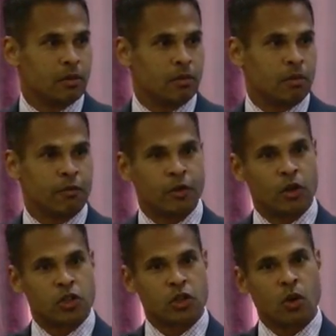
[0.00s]

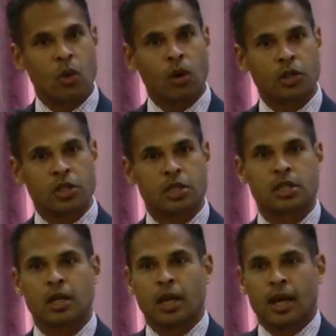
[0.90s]
reverse
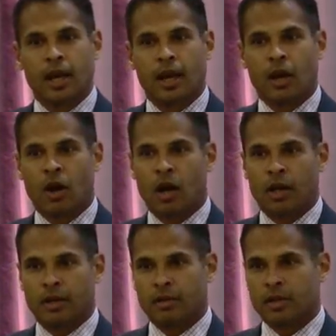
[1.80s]
course
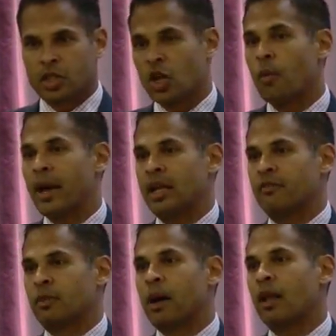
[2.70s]
on so many
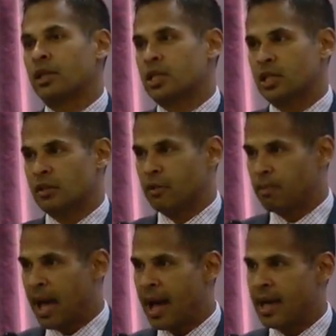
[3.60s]
of the policies of the
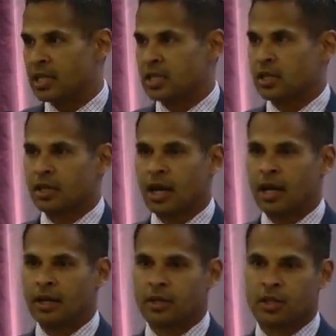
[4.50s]
past,
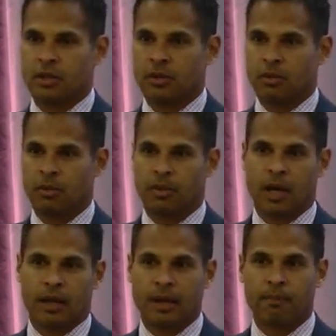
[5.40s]
to
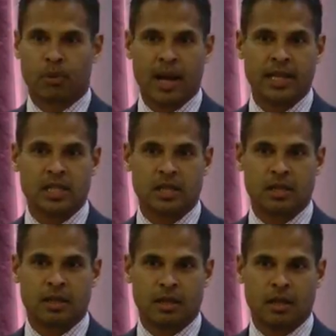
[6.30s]

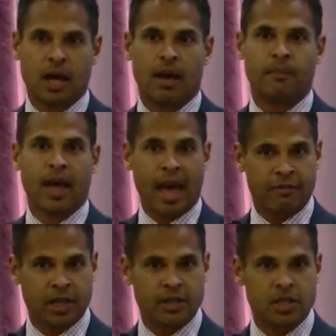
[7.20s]
embrace
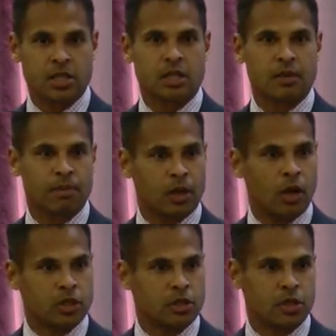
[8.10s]
evidence, but
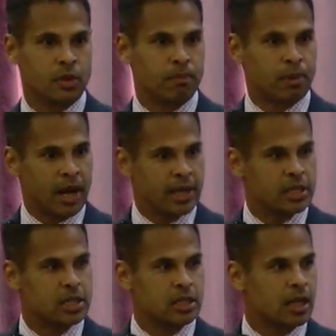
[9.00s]
also to
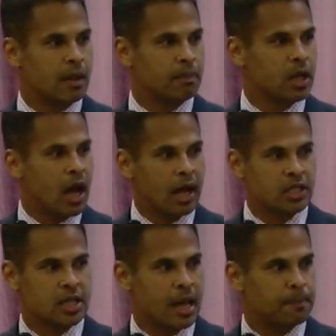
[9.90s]
embrace
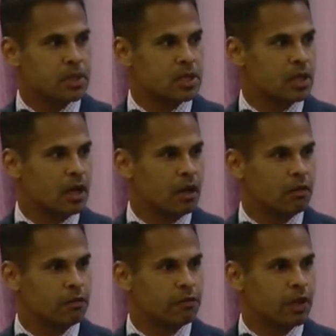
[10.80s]
concepts
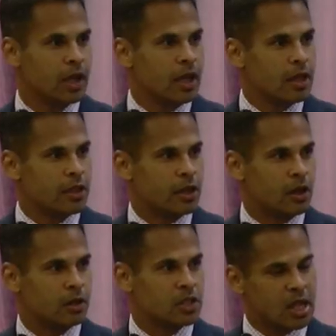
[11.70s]
that
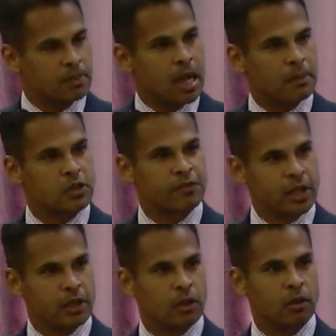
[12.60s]
are sometimes
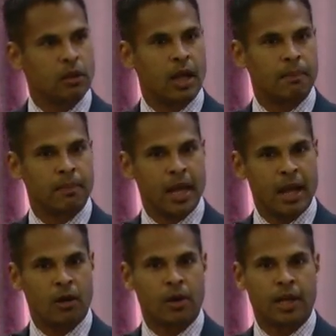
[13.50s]
feel
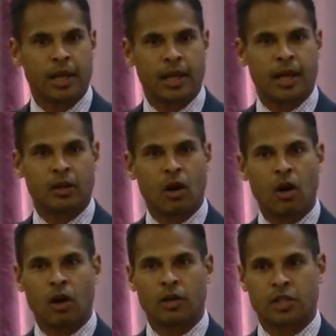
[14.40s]
airy and
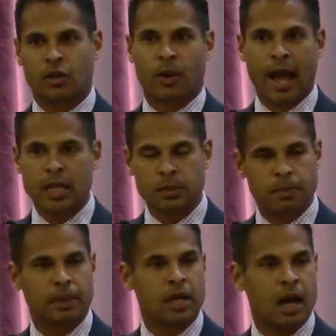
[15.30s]
hard to grasp,
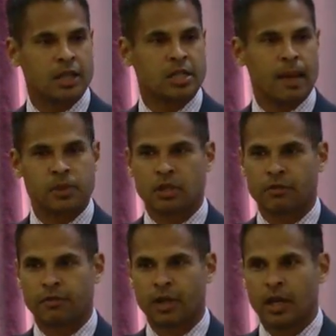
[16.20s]
the concepts
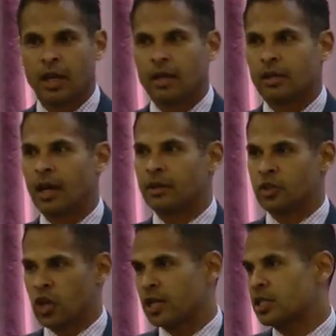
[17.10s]
of
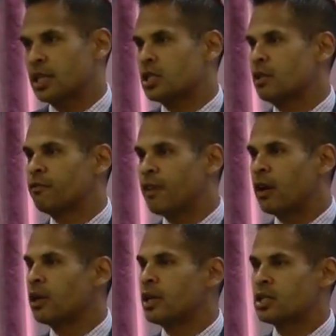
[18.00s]
justice and
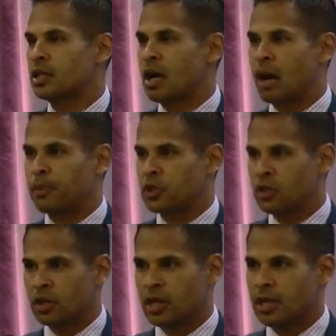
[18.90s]
fairness and
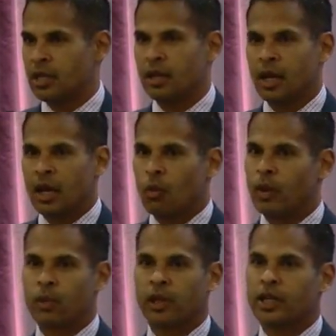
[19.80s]
opportunity,
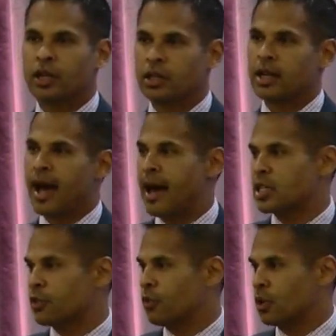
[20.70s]
we really couldn't
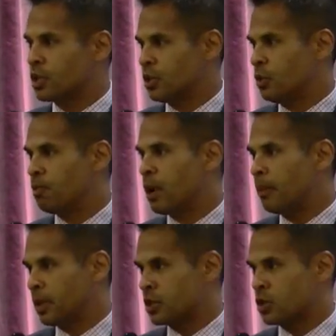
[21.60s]
ask for two
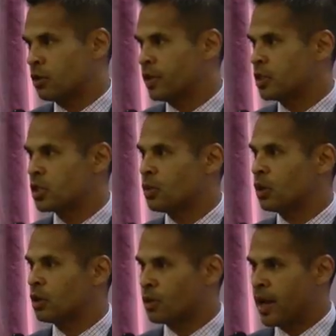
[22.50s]
public servants who are
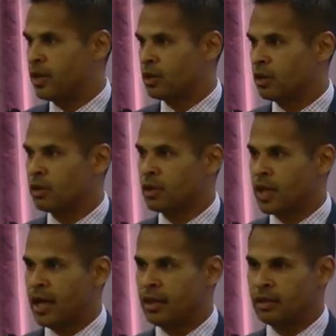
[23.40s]
greater
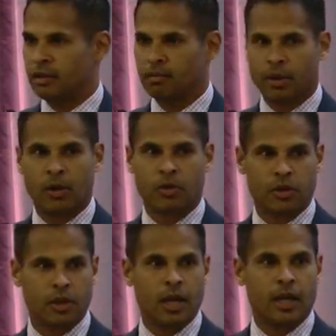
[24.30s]
than
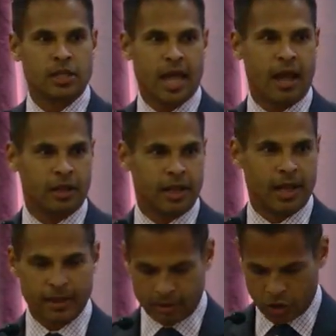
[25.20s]
both Sally
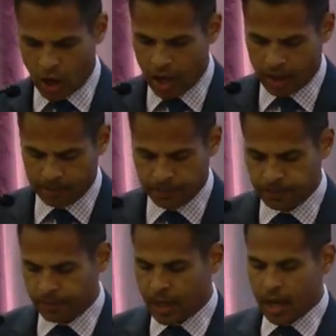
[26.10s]
and John.
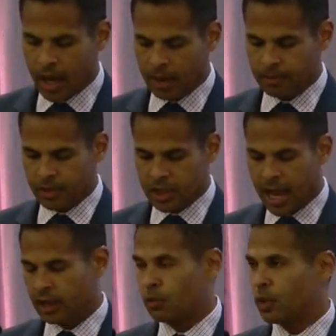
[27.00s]

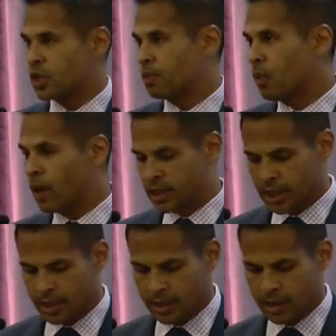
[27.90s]
Sally was
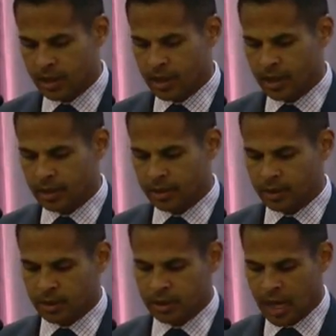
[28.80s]
appointed the
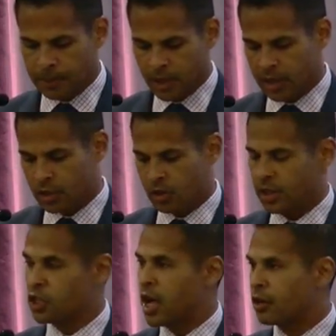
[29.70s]
Deputy
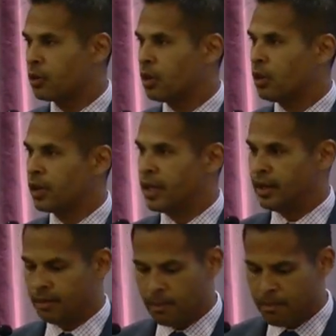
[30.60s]
Attorney General
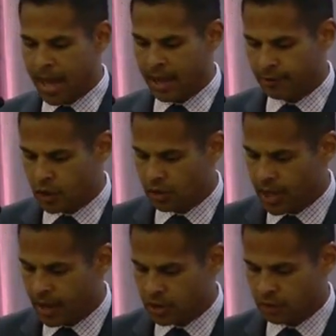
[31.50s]
in May of
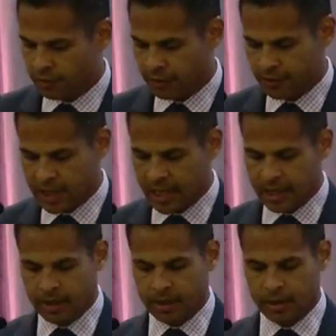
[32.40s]

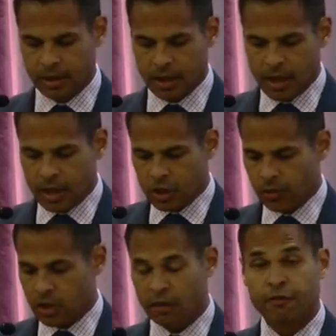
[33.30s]
2015. She
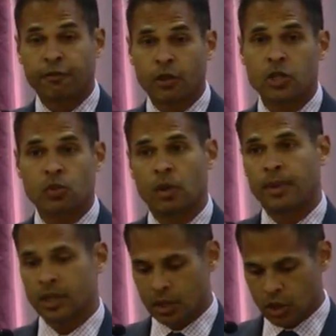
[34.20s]
was the first
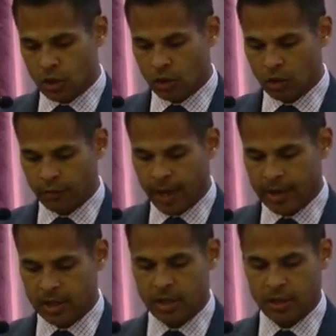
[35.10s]
woman to serve
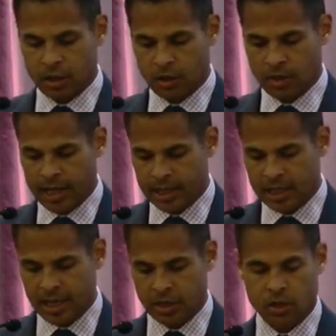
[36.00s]
as the United
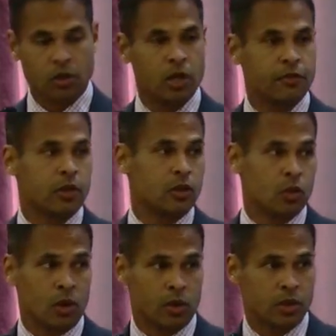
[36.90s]
States Attorney for the
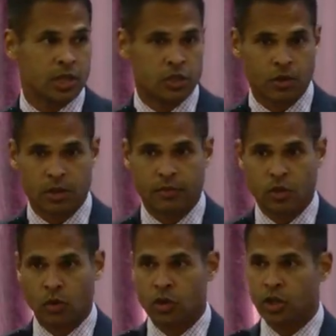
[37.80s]
Northern District of
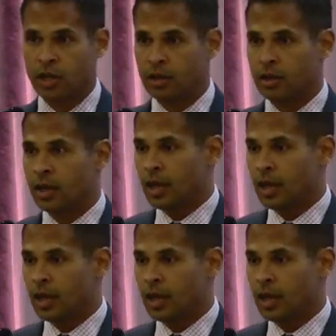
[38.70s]
Georgia.